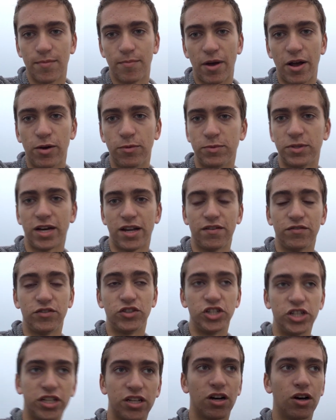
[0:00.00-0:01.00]
My hometown of
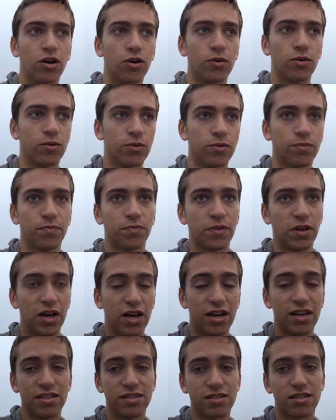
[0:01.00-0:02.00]
Chico
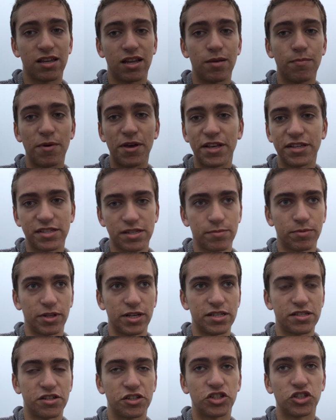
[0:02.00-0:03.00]
is an amazing
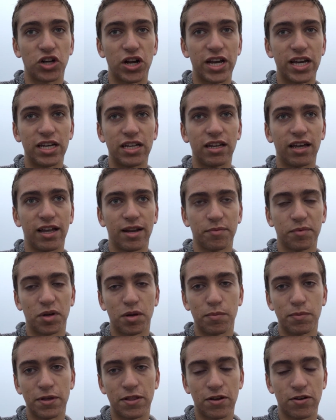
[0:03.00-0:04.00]
place to train, and I'm going
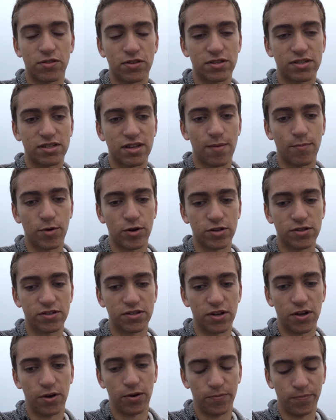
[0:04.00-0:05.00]
to be there this summer,
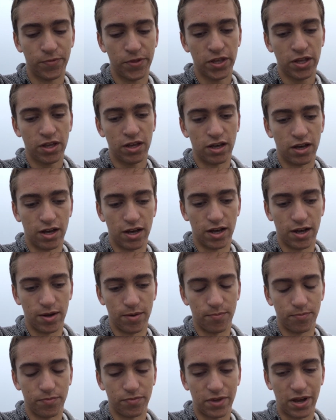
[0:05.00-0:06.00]
so
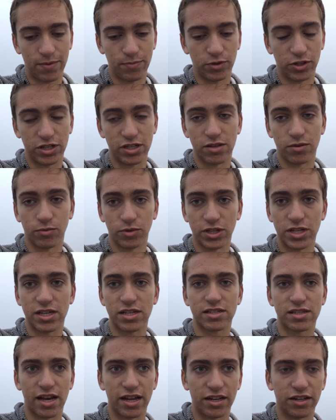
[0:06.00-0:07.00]
I'm really, really
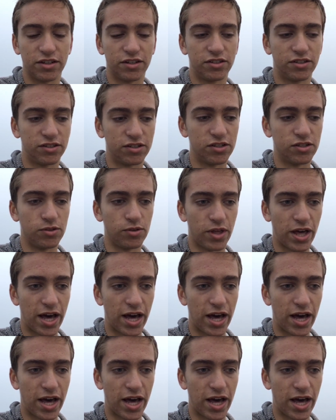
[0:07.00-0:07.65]
excited to do